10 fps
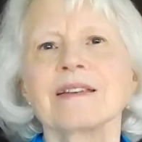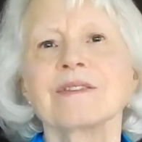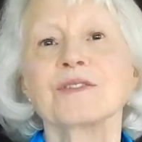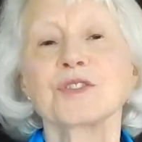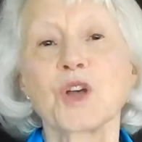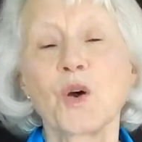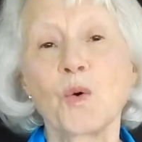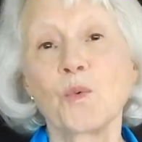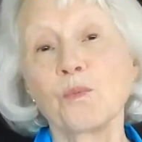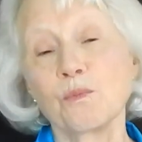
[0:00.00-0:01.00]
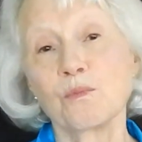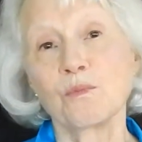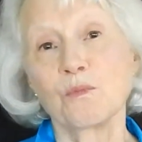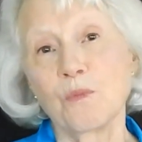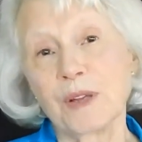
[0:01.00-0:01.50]
So
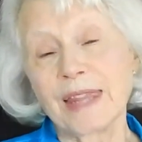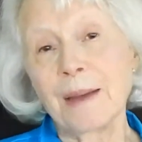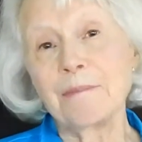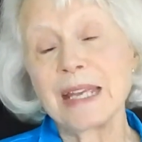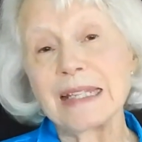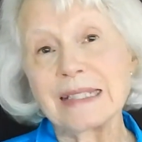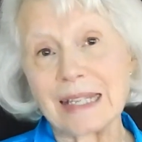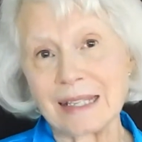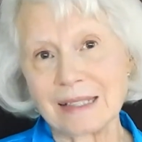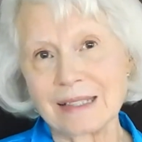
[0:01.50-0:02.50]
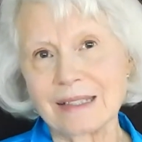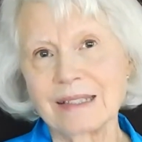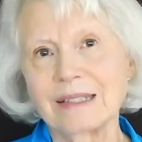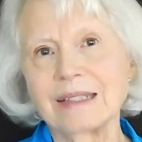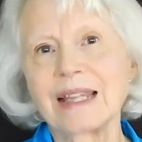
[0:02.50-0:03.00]
what that means is
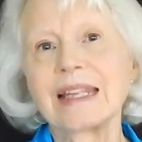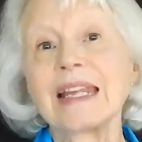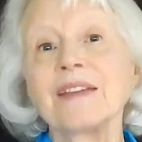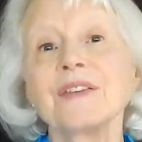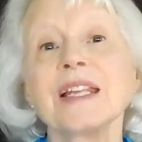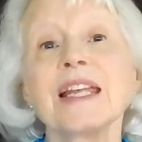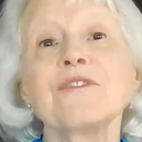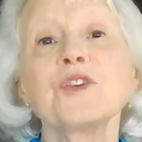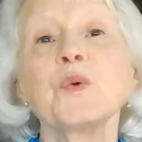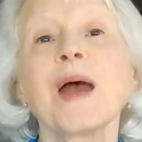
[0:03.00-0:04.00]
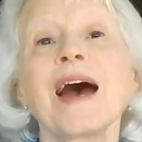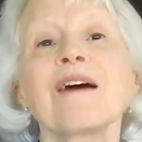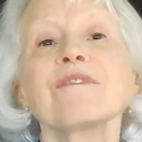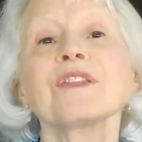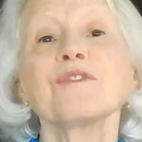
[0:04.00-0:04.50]
that even if you
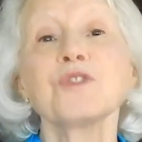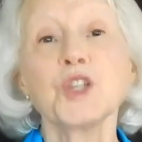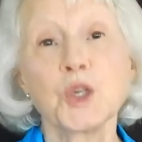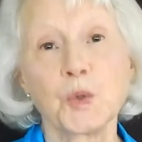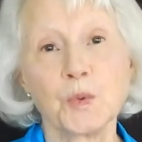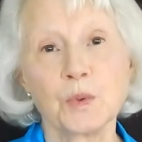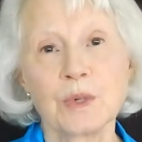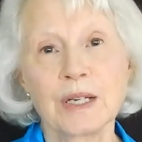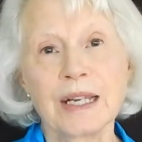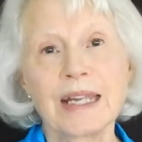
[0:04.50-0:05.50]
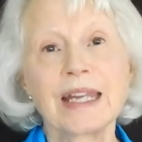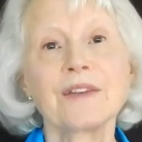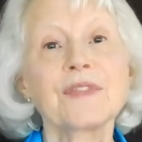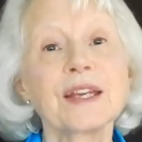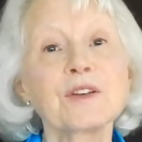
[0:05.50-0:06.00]
have the flu,
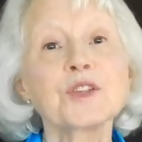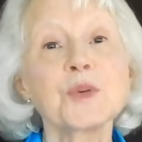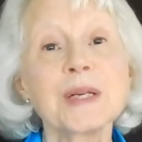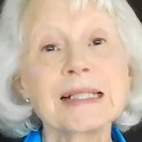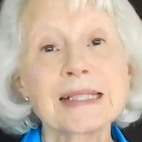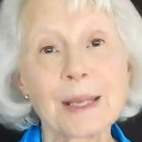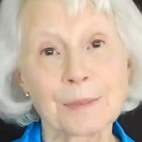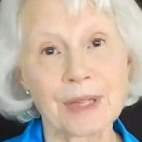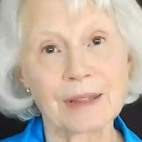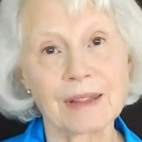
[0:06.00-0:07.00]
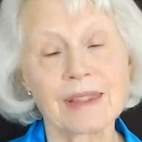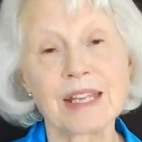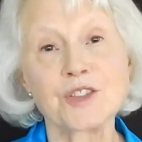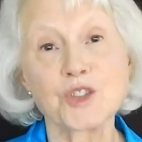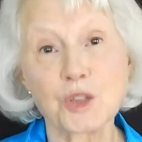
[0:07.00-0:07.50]
if they're doing something that
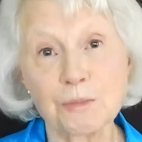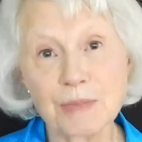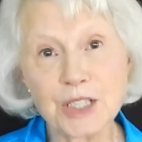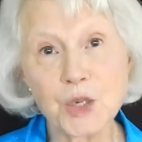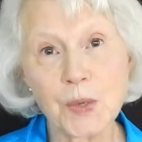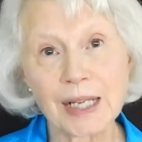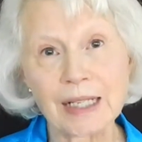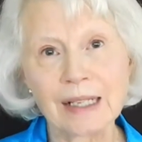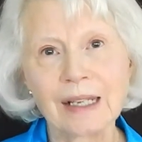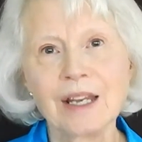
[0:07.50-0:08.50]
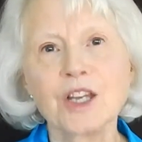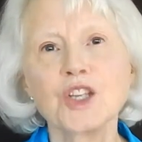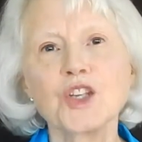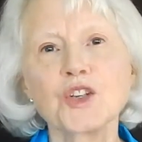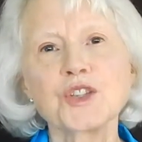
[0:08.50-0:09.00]
they shouldn't be doing,
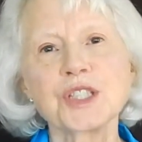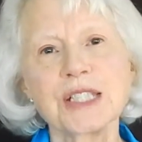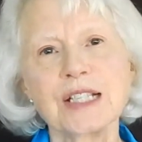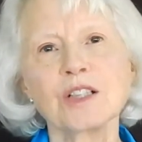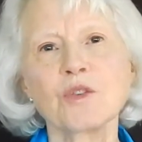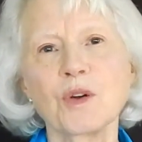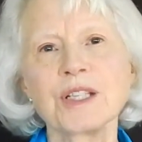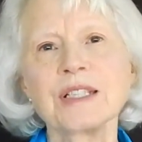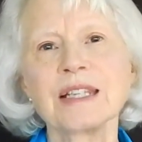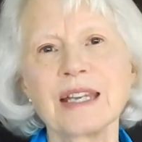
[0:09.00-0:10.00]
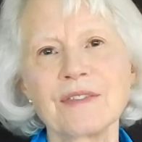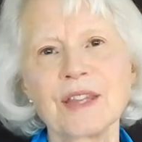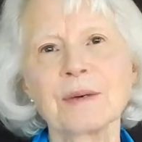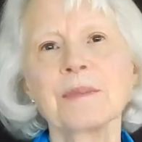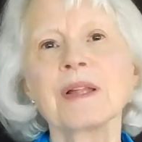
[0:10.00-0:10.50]
you're still going to give
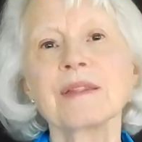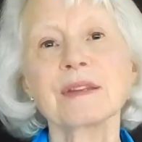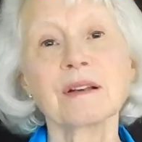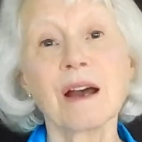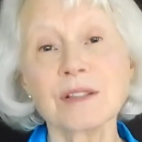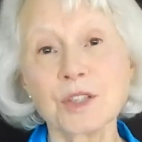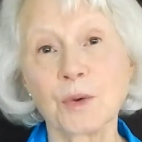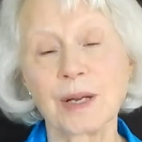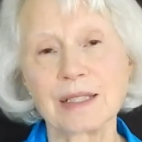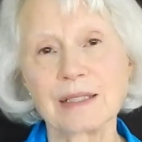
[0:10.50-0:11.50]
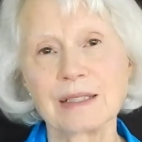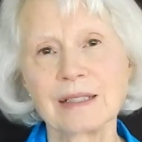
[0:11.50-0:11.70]
them their consequence.